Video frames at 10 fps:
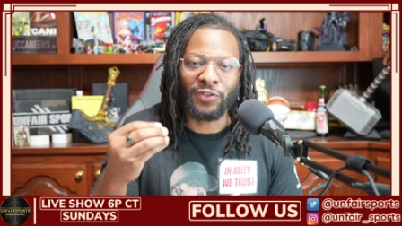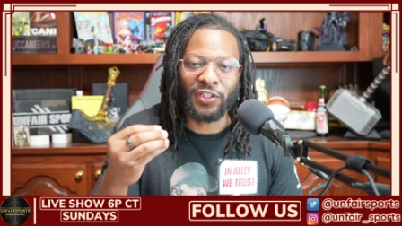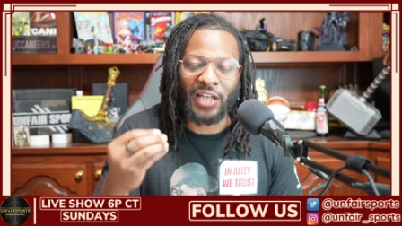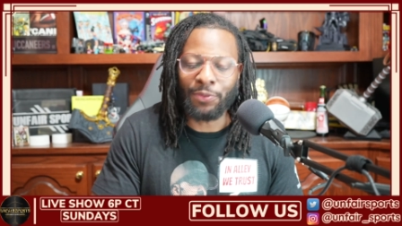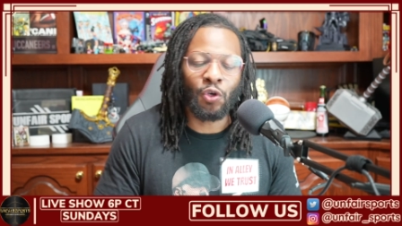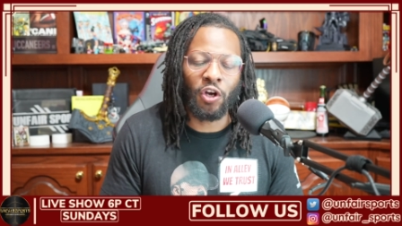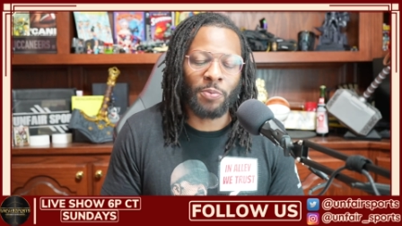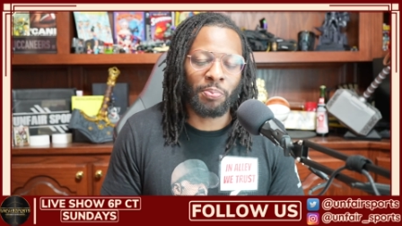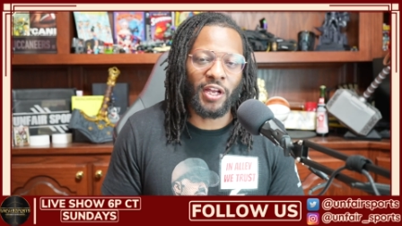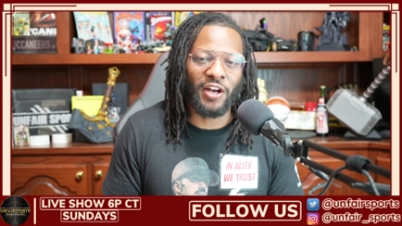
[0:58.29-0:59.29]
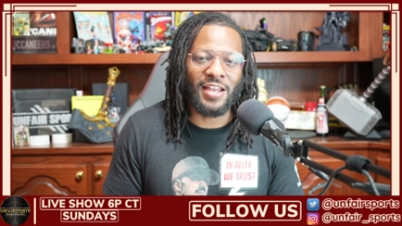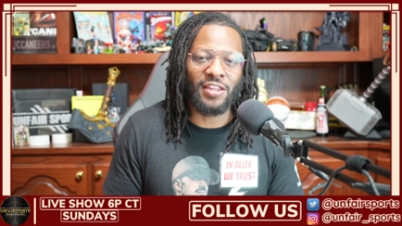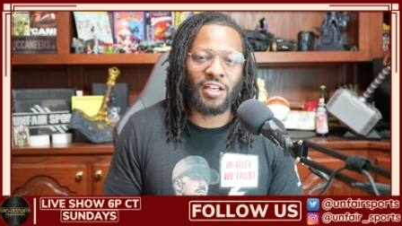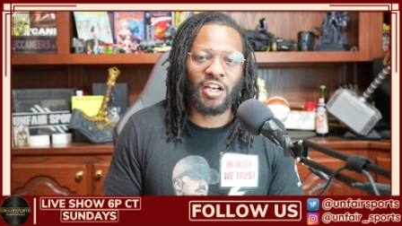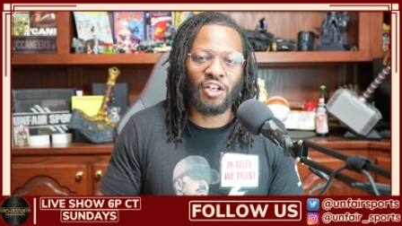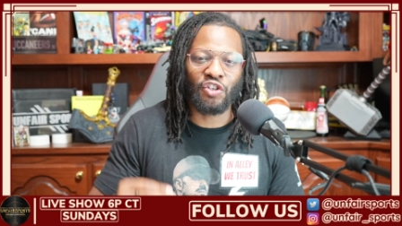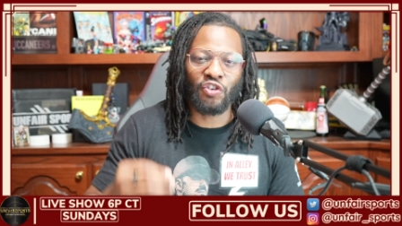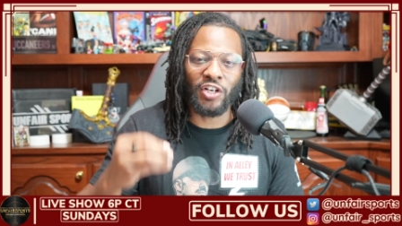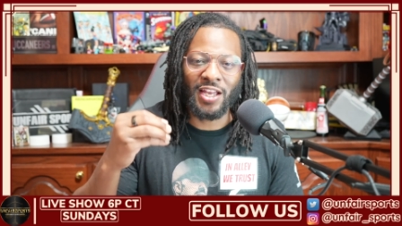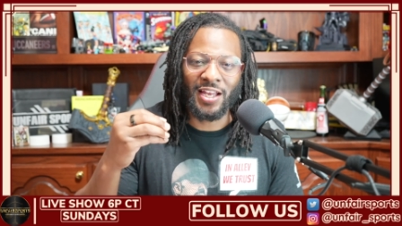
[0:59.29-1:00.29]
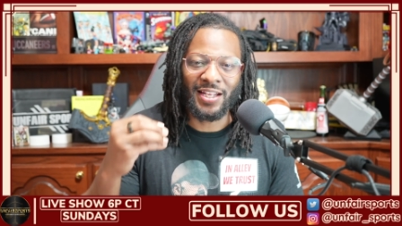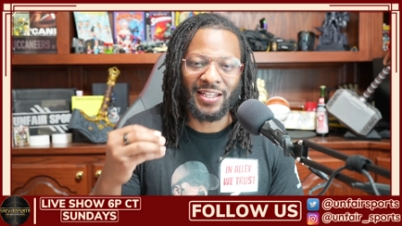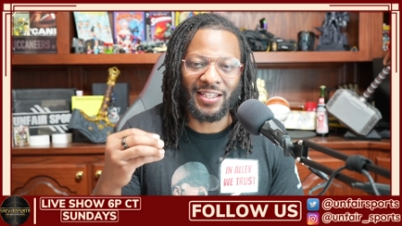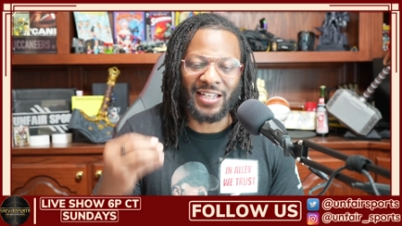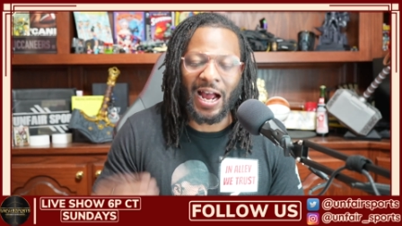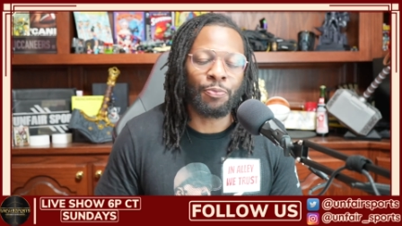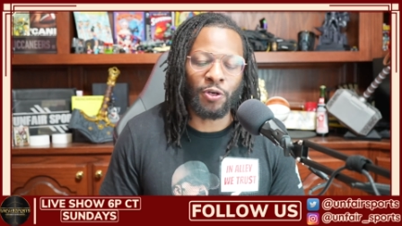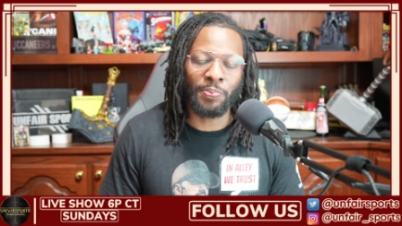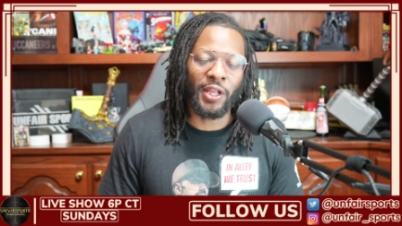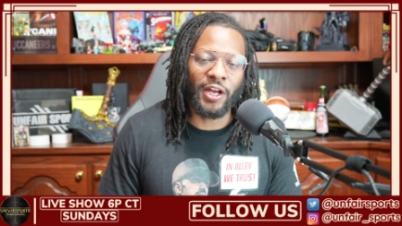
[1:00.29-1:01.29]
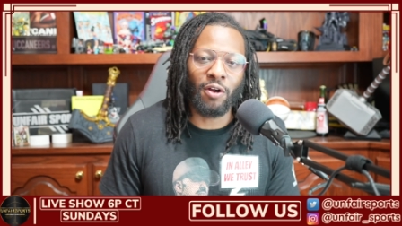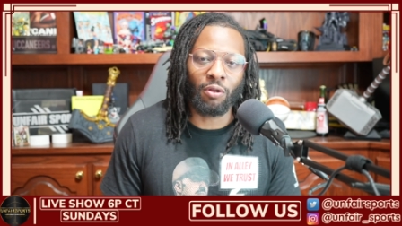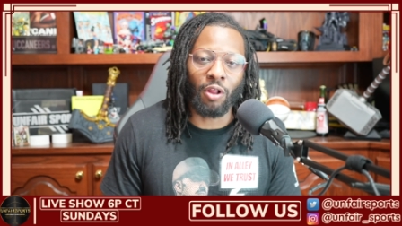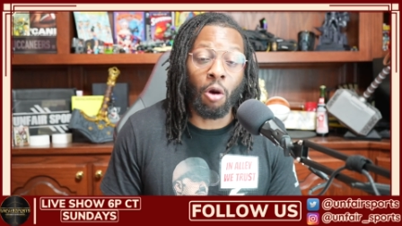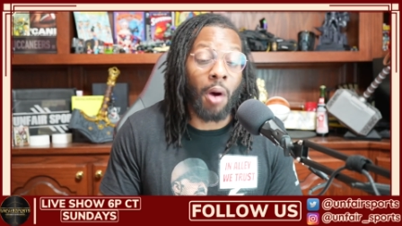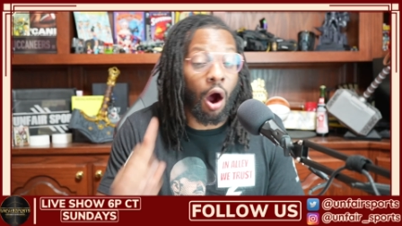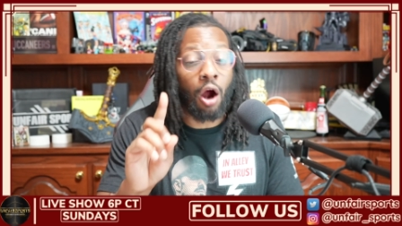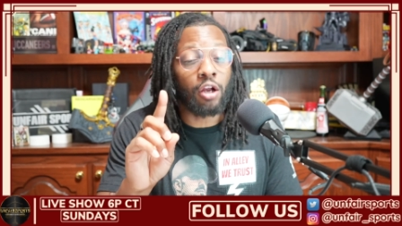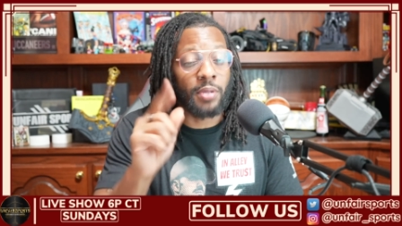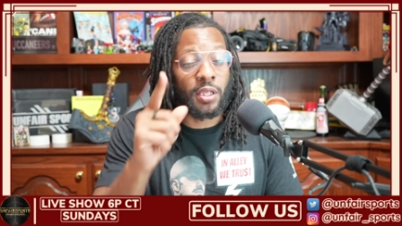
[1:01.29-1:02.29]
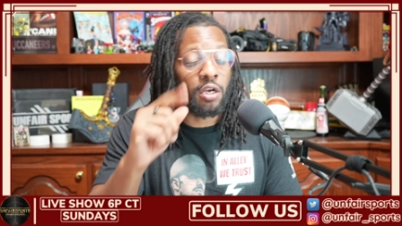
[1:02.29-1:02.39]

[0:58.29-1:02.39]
top 200 player in the country, top 3 player in Oklahoma, arguably the